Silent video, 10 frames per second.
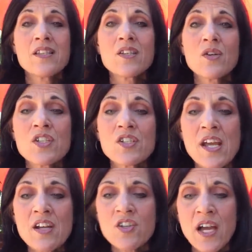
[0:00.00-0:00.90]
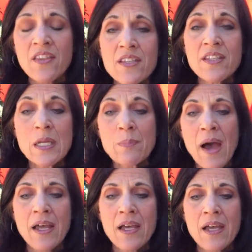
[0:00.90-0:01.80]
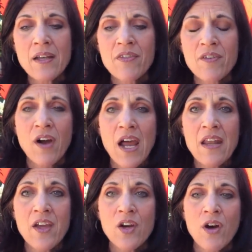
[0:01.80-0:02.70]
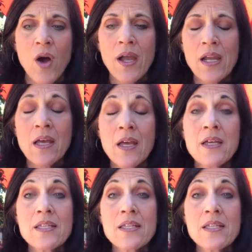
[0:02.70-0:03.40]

So just check the seed packet of the variety that you're growing,